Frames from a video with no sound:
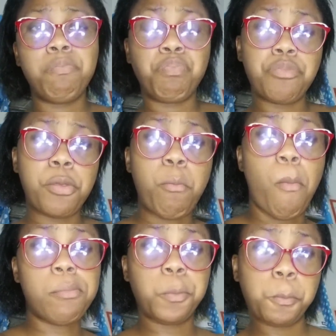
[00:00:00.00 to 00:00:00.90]
I
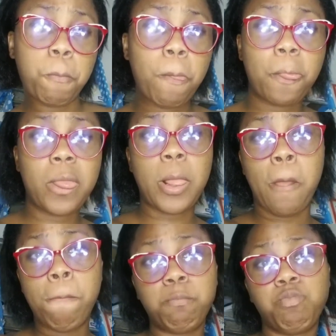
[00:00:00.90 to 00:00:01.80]
deck it, boo.
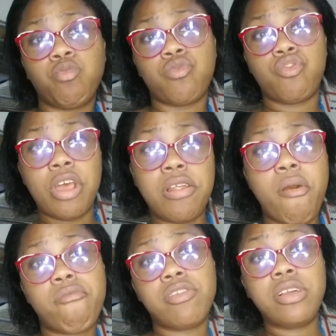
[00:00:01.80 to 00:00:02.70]
Can I
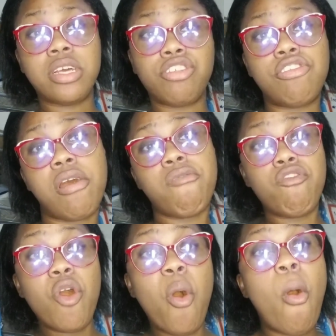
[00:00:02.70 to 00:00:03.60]
forget of
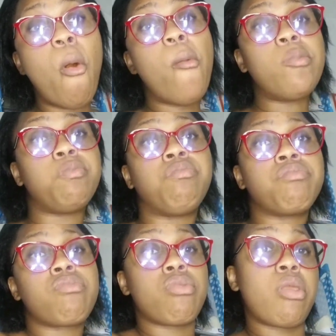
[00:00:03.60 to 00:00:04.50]
you? Listen
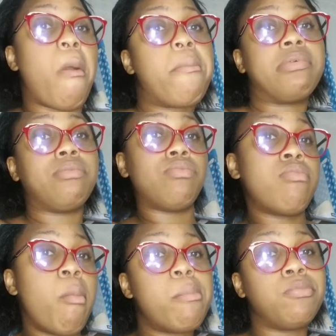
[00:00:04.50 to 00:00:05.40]
to that intro, yeah.